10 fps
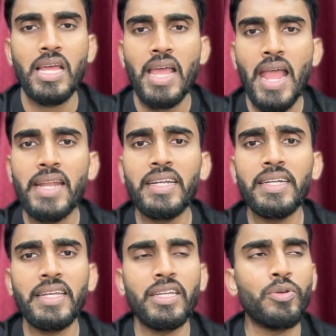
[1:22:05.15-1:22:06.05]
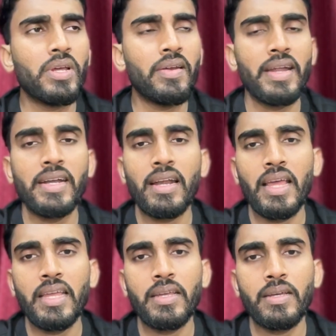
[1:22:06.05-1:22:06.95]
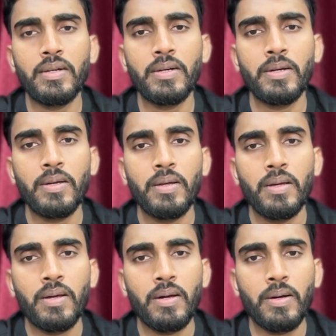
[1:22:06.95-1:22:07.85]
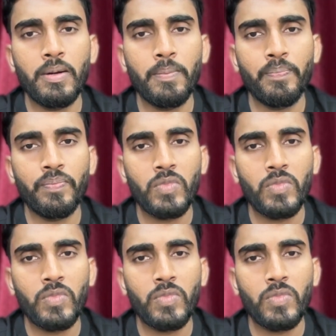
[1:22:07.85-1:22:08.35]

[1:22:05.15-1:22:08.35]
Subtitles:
Anything you can write, like um,